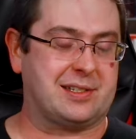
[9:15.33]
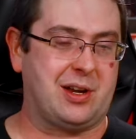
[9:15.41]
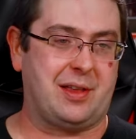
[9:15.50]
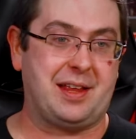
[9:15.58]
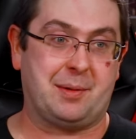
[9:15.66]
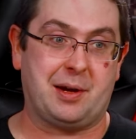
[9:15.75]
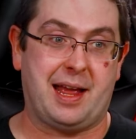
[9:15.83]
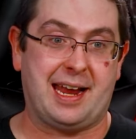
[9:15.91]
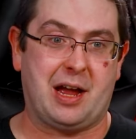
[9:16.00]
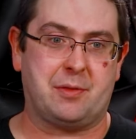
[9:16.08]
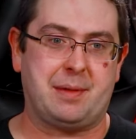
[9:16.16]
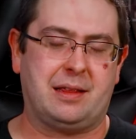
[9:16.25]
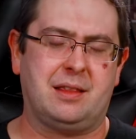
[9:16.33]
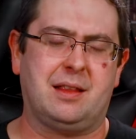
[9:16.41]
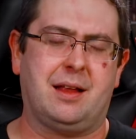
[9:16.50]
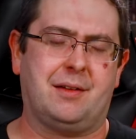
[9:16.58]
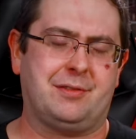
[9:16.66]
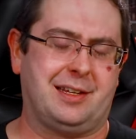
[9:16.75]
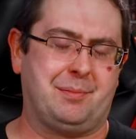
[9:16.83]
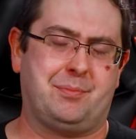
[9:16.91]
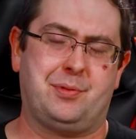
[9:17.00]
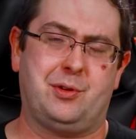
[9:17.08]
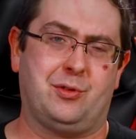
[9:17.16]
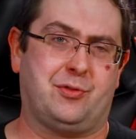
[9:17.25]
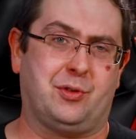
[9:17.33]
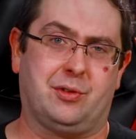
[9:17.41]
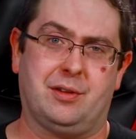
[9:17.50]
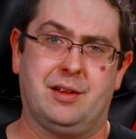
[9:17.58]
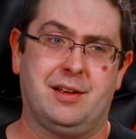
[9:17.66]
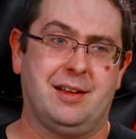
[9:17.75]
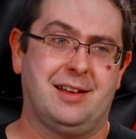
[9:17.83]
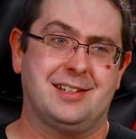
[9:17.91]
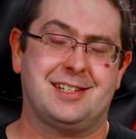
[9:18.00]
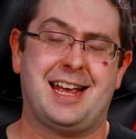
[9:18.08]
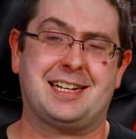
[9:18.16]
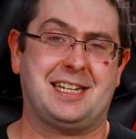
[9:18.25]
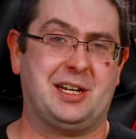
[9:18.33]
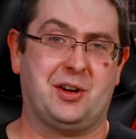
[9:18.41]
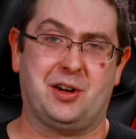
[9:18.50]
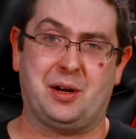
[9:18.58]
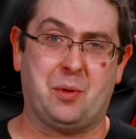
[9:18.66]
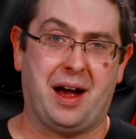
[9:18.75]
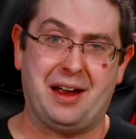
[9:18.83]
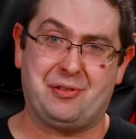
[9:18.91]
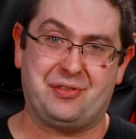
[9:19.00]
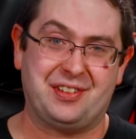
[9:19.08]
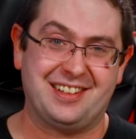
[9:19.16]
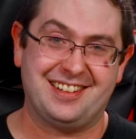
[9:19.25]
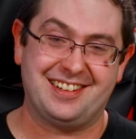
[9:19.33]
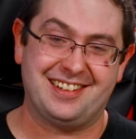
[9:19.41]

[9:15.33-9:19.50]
So, and then I'm going to hang out with my lovely, beautiful, sexy, nerdy wife.